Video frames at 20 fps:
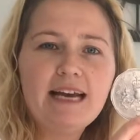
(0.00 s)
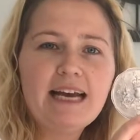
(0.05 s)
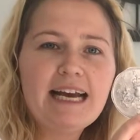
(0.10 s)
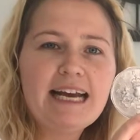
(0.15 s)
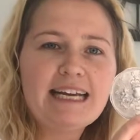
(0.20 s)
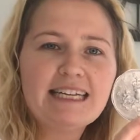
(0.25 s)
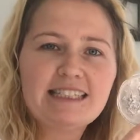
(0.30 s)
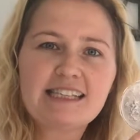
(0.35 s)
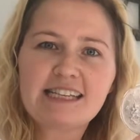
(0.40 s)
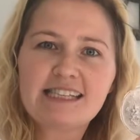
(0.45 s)

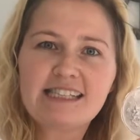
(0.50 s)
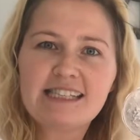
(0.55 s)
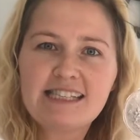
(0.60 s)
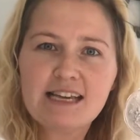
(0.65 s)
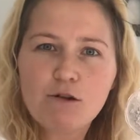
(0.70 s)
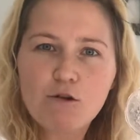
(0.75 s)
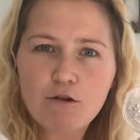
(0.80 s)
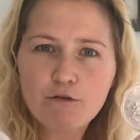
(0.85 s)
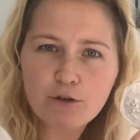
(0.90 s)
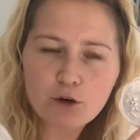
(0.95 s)
It's a
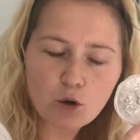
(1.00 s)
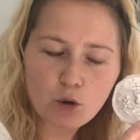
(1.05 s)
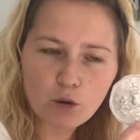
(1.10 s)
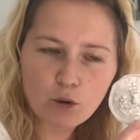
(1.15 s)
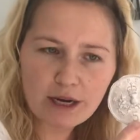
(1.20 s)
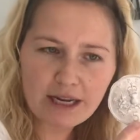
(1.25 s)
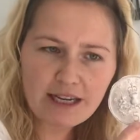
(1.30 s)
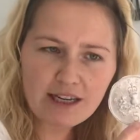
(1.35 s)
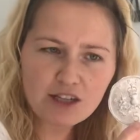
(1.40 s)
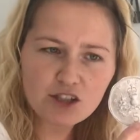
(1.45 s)
silver
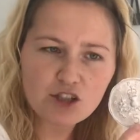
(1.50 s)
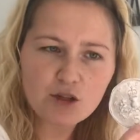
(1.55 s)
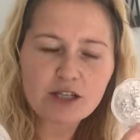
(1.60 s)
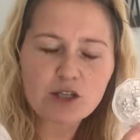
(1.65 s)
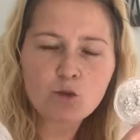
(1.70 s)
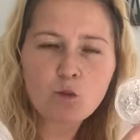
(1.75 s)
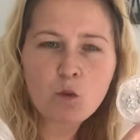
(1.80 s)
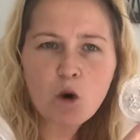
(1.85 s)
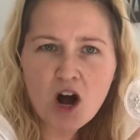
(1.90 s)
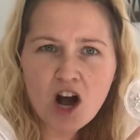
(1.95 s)
coin, so
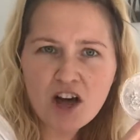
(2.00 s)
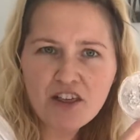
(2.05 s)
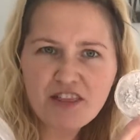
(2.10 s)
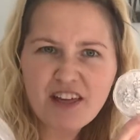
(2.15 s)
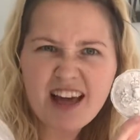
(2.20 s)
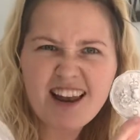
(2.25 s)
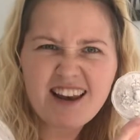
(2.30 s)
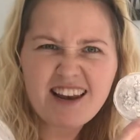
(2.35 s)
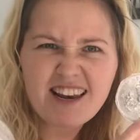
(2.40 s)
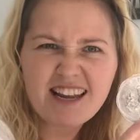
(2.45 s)
it's worth
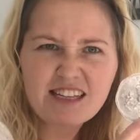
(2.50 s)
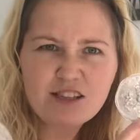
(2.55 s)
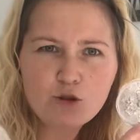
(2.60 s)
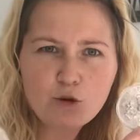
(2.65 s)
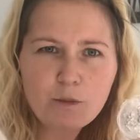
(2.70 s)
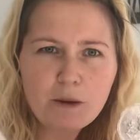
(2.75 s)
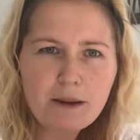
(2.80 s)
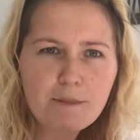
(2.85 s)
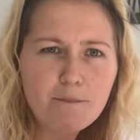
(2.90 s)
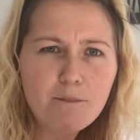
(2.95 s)
a little
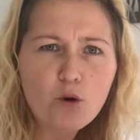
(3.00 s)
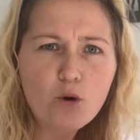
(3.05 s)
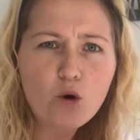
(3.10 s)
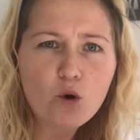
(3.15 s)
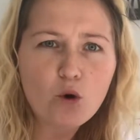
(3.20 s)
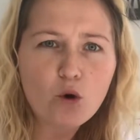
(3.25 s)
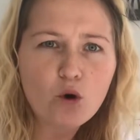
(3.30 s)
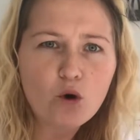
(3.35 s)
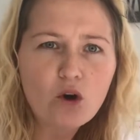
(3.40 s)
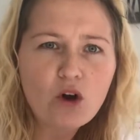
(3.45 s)
bit
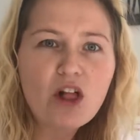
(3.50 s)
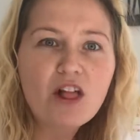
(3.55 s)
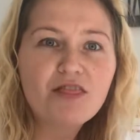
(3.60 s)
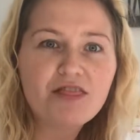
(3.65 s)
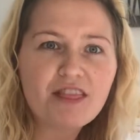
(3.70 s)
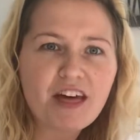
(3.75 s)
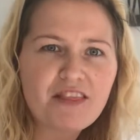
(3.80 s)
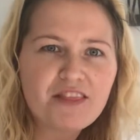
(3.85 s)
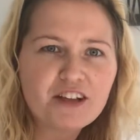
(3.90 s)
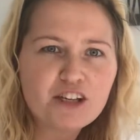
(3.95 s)
more
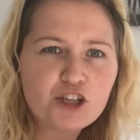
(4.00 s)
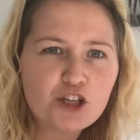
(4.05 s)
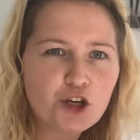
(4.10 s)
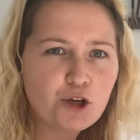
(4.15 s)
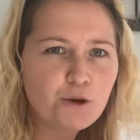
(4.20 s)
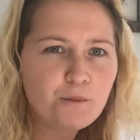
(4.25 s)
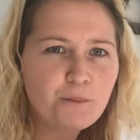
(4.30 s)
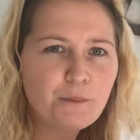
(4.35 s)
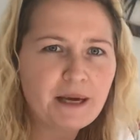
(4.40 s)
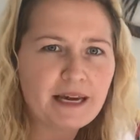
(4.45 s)
than the
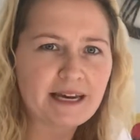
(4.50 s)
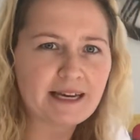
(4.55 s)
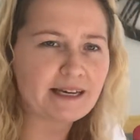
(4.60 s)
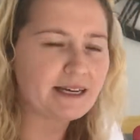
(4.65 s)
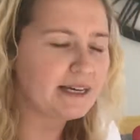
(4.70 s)
2p.